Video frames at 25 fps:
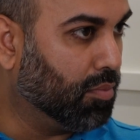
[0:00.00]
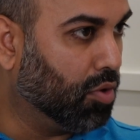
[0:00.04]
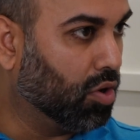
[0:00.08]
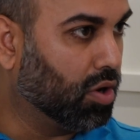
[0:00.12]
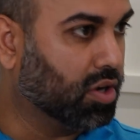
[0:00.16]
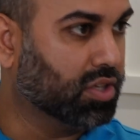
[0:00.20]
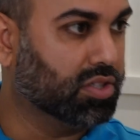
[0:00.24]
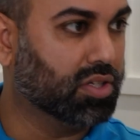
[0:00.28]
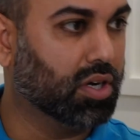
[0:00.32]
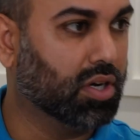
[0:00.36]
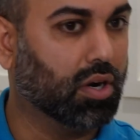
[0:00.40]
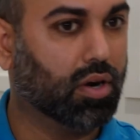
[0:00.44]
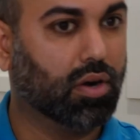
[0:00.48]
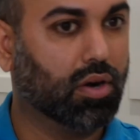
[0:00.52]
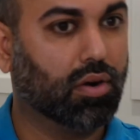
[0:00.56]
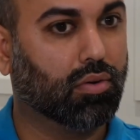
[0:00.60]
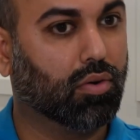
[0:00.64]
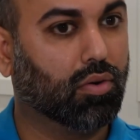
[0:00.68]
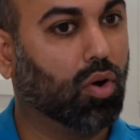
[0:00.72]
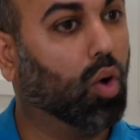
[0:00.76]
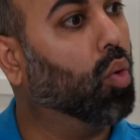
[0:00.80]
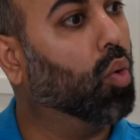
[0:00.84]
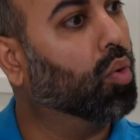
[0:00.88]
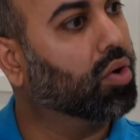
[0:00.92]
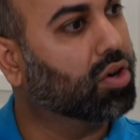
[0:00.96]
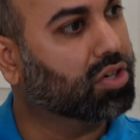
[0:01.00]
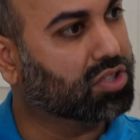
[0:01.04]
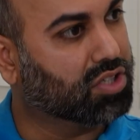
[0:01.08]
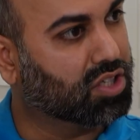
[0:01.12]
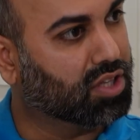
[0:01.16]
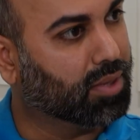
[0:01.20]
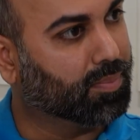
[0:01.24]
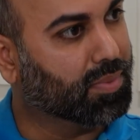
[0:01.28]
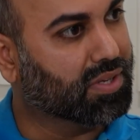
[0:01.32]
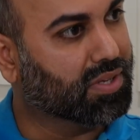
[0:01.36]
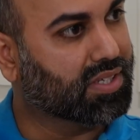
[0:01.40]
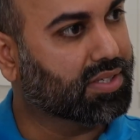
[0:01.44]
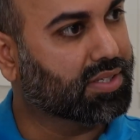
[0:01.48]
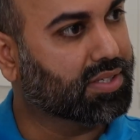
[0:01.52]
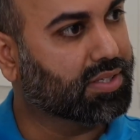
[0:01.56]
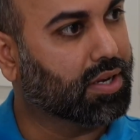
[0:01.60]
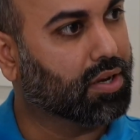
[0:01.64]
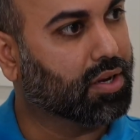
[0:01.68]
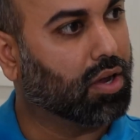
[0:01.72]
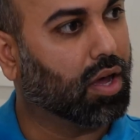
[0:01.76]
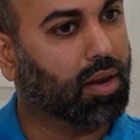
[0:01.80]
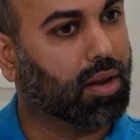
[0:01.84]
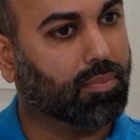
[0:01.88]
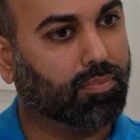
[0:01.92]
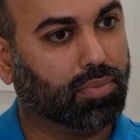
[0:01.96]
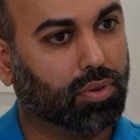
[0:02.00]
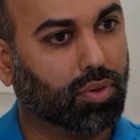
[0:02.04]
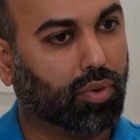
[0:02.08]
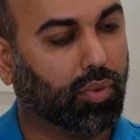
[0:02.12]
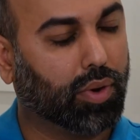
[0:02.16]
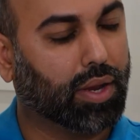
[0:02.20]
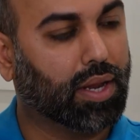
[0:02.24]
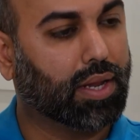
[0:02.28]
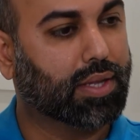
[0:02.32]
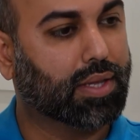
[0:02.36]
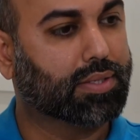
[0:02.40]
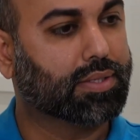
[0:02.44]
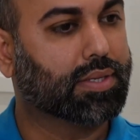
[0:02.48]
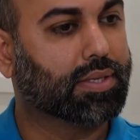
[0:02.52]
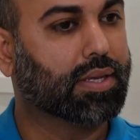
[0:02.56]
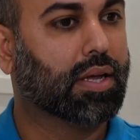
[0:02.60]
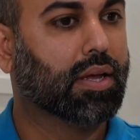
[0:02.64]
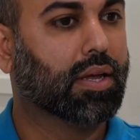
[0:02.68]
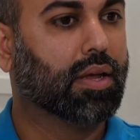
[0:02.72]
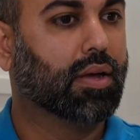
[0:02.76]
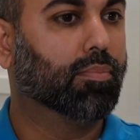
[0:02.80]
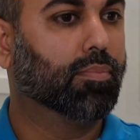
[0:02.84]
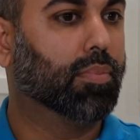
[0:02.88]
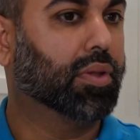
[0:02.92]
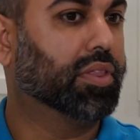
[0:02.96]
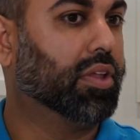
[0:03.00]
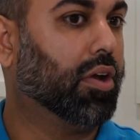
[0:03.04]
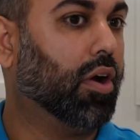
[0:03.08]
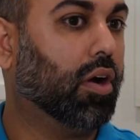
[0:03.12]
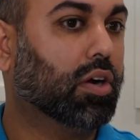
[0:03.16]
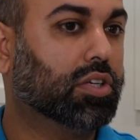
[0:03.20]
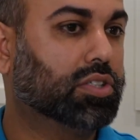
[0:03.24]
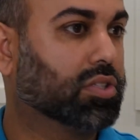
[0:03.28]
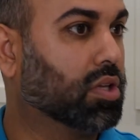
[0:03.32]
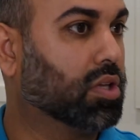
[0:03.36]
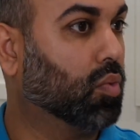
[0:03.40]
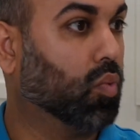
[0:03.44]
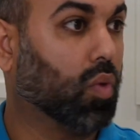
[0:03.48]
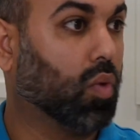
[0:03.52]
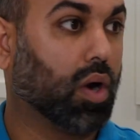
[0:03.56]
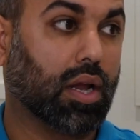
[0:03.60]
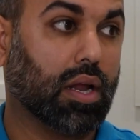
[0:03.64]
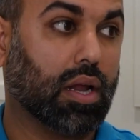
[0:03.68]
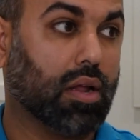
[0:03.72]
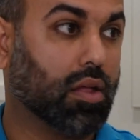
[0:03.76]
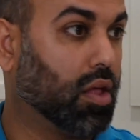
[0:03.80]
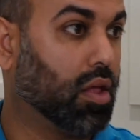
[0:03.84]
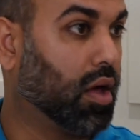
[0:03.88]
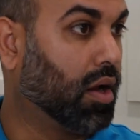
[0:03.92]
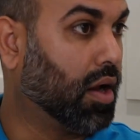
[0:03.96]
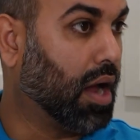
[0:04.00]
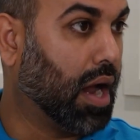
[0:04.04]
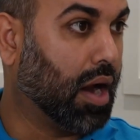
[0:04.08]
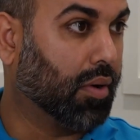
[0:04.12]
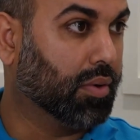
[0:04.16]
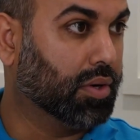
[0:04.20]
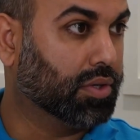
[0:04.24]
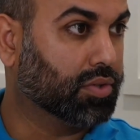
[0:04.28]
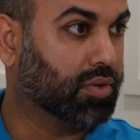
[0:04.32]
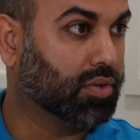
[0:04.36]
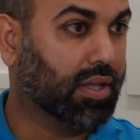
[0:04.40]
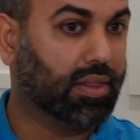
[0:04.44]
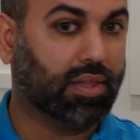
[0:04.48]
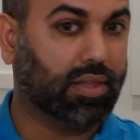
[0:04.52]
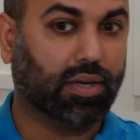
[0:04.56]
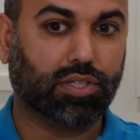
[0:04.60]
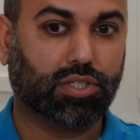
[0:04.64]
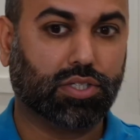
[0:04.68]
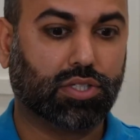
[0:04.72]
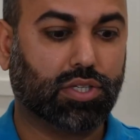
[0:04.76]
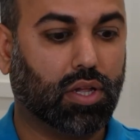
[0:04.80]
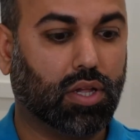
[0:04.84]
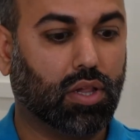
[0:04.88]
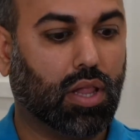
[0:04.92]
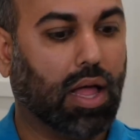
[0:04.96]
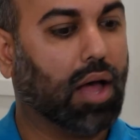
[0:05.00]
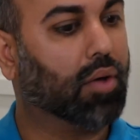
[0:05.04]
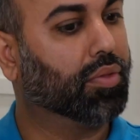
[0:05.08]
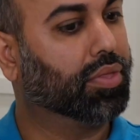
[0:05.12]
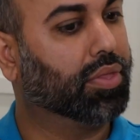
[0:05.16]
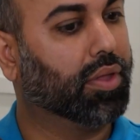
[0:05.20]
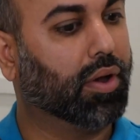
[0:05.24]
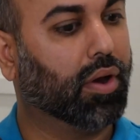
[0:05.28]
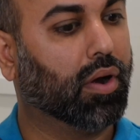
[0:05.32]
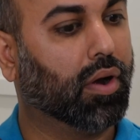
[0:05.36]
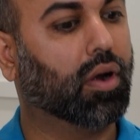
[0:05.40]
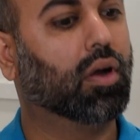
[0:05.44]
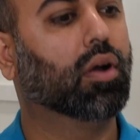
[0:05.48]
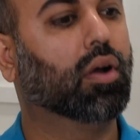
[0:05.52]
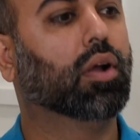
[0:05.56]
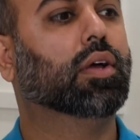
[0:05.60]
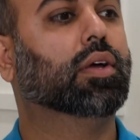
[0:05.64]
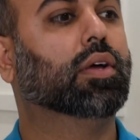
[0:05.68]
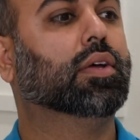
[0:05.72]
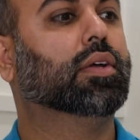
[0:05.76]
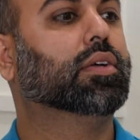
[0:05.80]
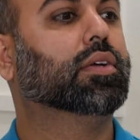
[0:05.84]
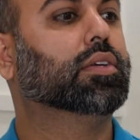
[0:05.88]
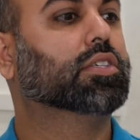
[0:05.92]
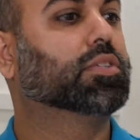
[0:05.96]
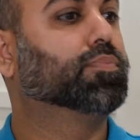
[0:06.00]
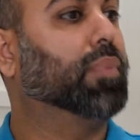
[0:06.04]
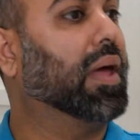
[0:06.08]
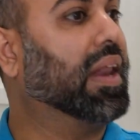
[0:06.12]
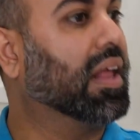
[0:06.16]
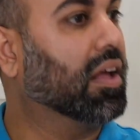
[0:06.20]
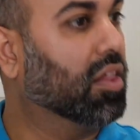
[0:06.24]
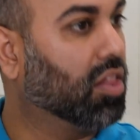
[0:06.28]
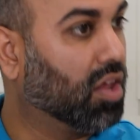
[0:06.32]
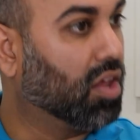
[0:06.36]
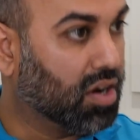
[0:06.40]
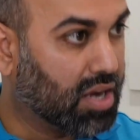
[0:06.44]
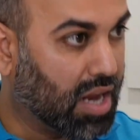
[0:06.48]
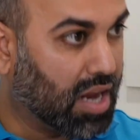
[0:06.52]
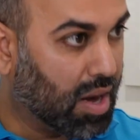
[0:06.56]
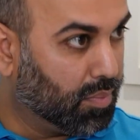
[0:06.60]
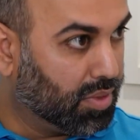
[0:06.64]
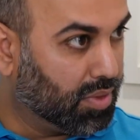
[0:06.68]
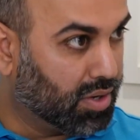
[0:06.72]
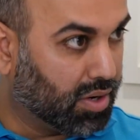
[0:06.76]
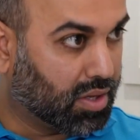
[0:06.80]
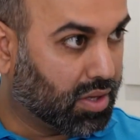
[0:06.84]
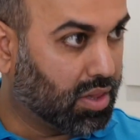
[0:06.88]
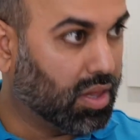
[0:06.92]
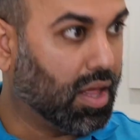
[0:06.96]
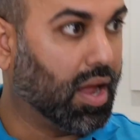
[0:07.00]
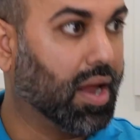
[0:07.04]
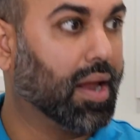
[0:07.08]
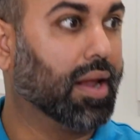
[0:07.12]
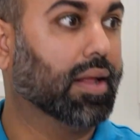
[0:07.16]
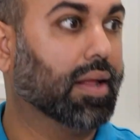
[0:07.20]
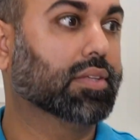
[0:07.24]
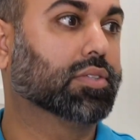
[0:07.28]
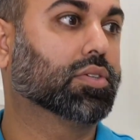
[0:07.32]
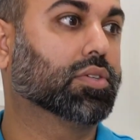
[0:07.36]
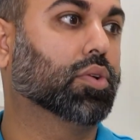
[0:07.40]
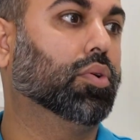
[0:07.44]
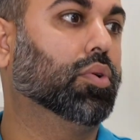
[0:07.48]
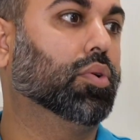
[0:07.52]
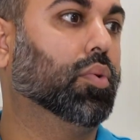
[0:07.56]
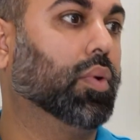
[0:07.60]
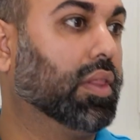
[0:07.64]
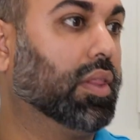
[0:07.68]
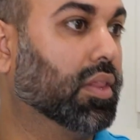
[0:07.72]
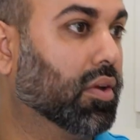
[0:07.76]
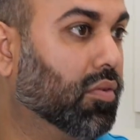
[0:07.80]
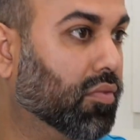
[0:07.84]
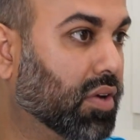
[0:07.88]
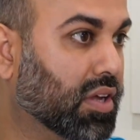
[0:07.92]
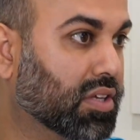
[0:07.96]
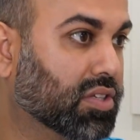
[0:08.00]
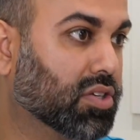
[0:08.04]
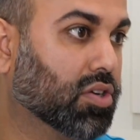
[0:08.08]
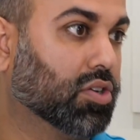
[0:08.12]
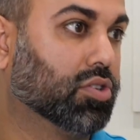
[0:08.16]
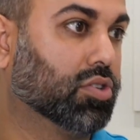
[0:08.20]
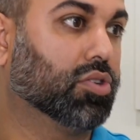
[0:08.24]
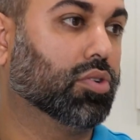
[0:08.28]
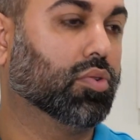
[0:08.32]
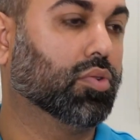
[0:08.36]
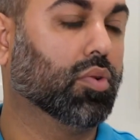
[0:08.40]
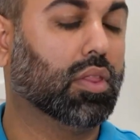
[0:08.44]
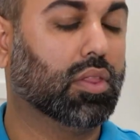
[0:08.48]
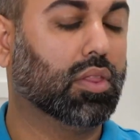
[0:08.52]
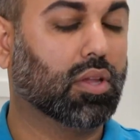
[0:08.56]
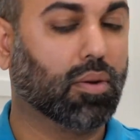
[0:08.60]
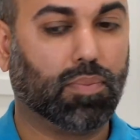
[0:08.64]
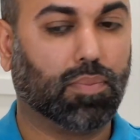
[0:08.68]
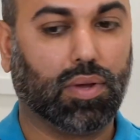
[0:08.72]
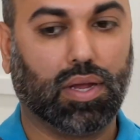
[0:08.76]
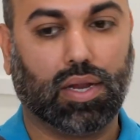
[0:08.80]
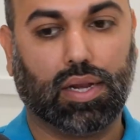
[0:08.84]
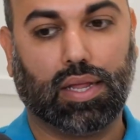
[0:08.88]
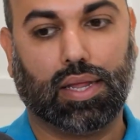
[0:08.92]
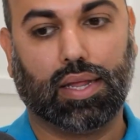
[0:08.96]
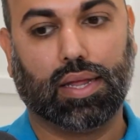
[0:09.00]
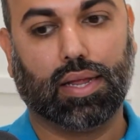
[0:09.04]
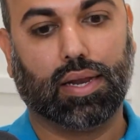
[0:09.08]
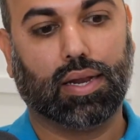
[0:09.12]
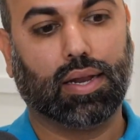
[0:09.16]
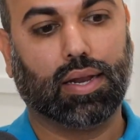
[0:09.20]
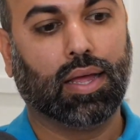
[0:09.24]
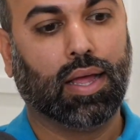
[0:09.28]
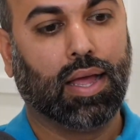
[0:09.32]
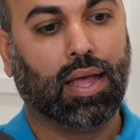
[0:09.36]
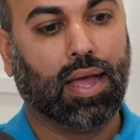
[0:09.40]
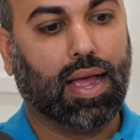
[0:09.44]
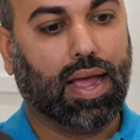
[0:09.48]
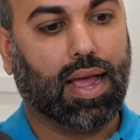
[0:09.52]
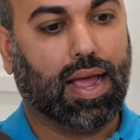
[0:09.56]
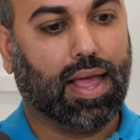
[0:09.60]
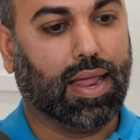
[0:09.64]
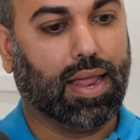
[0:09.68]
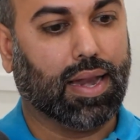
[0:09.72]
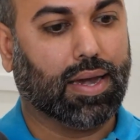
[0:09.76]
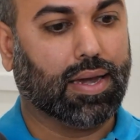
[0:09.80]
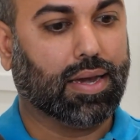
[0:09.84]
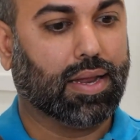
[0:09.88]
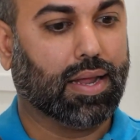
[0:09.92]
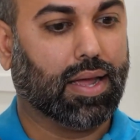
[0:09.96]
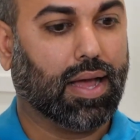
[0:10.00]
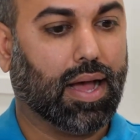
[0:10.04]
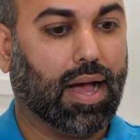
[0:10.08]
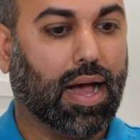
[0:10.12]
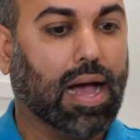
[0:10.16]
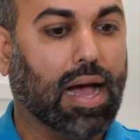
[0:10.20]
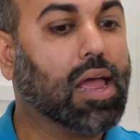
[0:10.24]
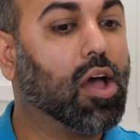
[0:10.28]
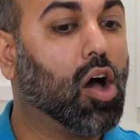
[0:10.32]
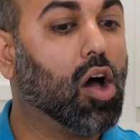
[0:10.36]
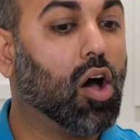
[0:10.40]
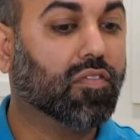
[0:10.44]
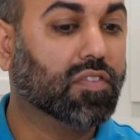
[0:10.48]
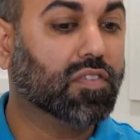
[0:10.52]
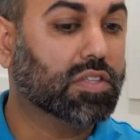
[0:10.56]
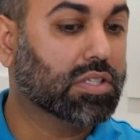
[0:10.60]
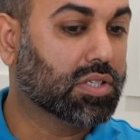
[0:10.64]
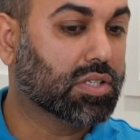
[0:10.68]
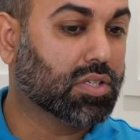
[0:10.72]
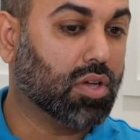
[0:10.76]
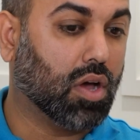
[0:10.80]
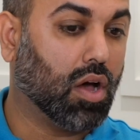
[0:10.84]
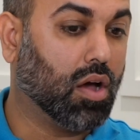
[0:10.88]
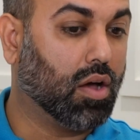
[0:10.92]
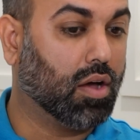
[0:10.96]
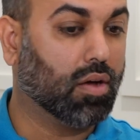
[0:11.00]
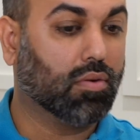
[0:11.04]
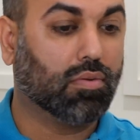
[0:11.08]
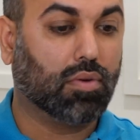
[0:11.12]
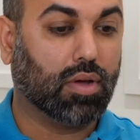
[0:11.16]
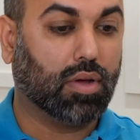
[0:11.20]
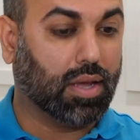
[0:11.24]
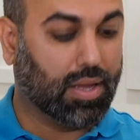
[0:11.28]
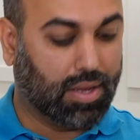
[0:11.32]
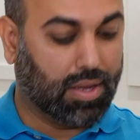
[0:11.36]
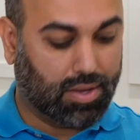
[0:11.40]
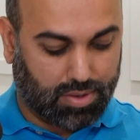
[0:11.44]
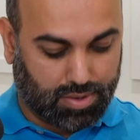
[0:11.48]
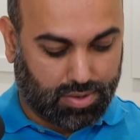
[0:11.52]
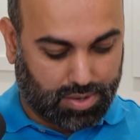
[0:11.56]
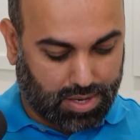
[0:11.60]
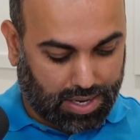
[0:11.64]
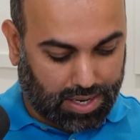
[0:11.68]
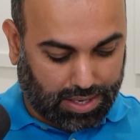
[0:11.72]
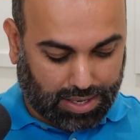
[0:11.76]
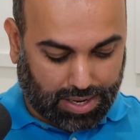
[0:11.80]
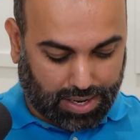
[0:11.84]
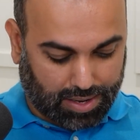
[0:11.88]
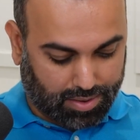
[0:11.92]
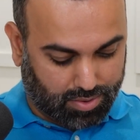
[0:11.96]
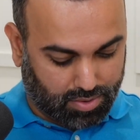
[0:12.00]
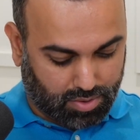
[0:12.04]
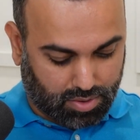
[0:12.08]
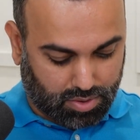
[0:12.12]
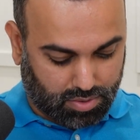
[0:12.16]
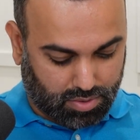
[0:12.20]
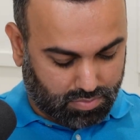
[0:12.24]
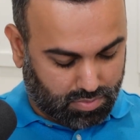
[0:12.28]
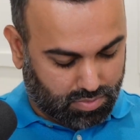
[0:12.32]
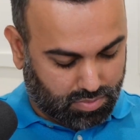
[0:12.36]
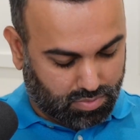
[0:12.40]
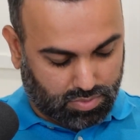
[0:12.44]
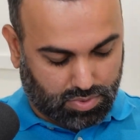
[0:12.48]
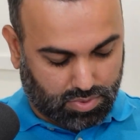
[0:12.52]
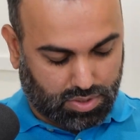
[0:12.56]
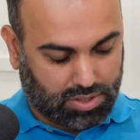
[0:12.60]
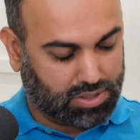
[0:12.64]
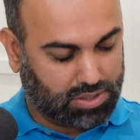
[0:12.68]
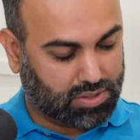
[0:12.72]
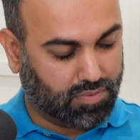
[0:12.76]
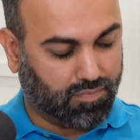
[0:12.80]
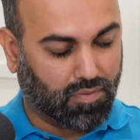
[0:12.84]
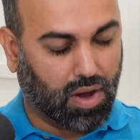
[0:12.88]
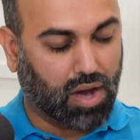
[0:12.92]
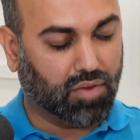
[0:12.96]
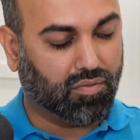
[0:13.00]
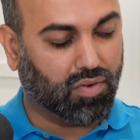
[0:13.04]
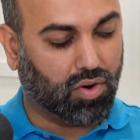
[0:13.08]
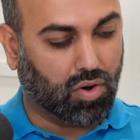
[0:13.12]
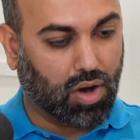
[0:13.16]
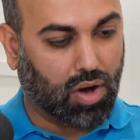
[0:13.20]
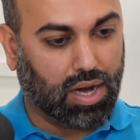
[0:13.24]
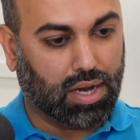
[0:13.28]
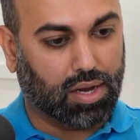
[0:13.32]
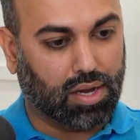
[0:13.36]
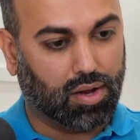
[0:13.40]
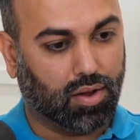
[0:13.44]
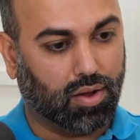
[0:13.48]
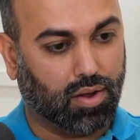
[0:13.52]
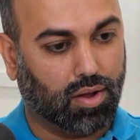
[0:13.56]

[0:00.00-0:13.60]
because they're owners of the business and not employees, but they are still working a lot of hours, right? They're still out there spending a lot of time with their clients or doing the research or doing their PD. And I often saw, and again, this is a wide variety,